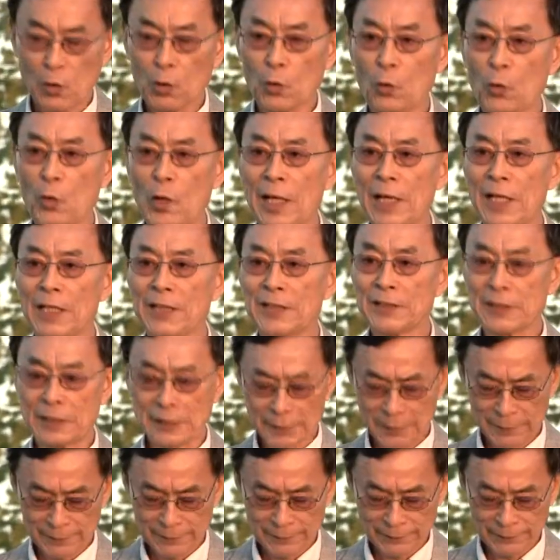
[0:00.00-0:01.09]
rising
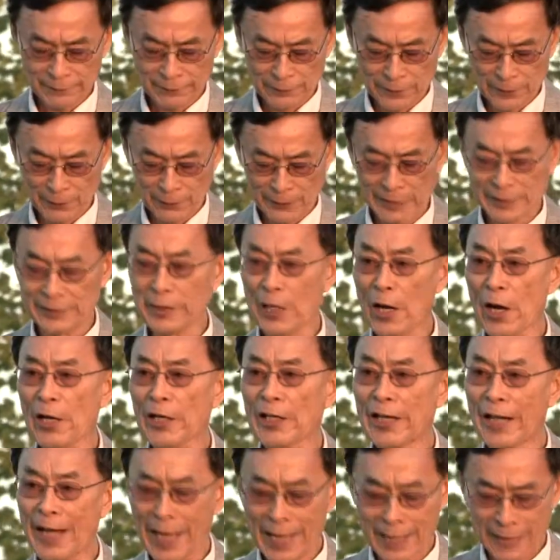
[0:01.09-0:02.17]
from the dark
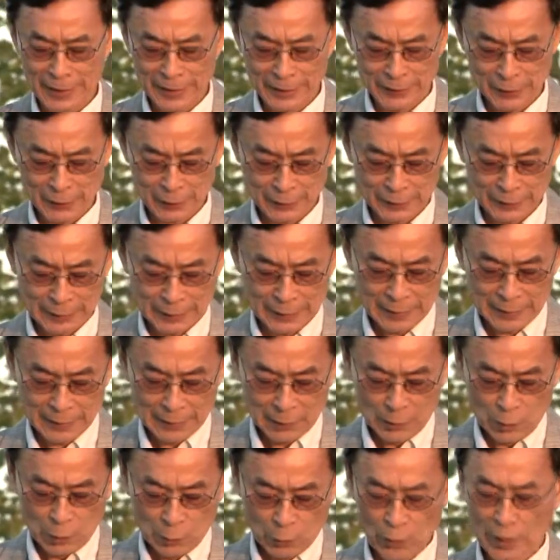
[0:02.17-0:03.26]
night,
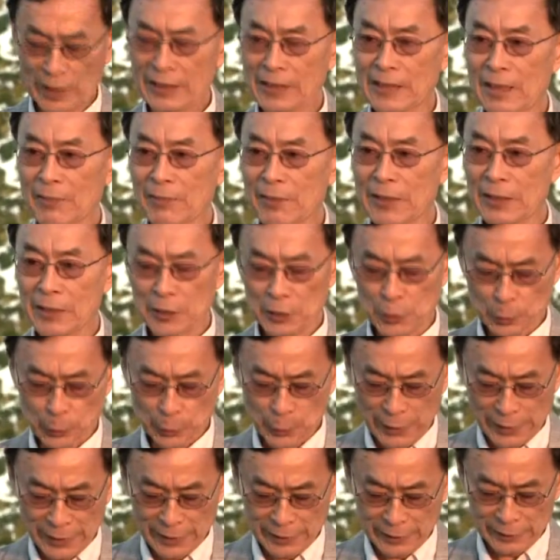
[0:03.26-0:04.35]
randomly
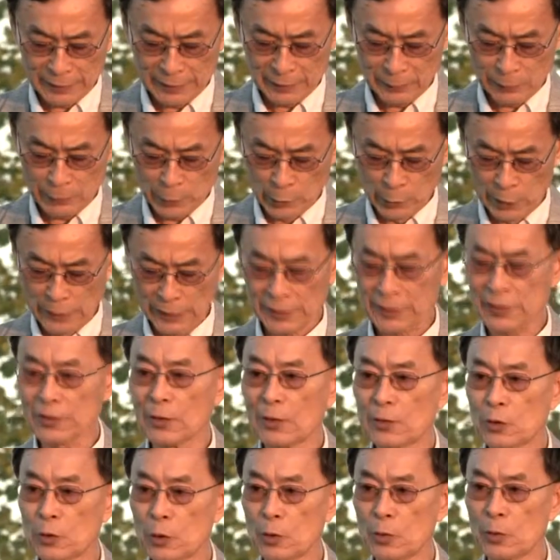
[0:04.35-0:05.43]
spraying bullets
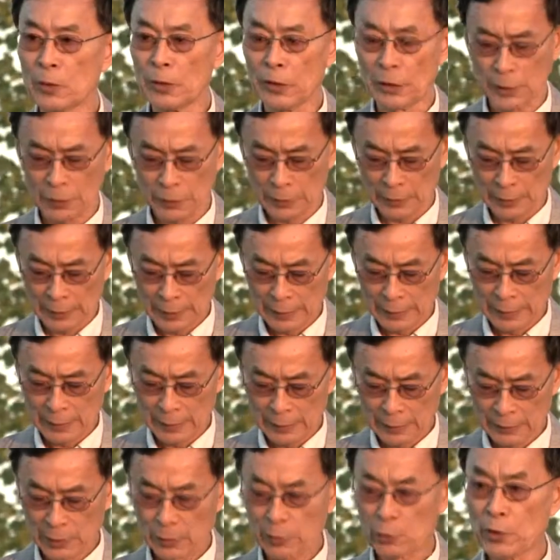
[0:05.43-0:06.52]
towards
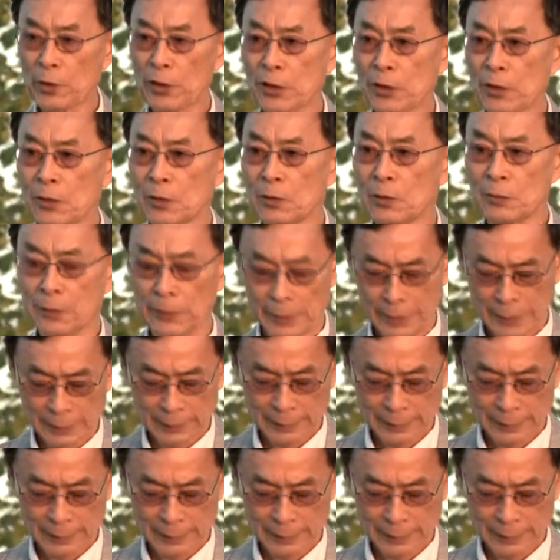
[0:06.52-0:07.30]
the world,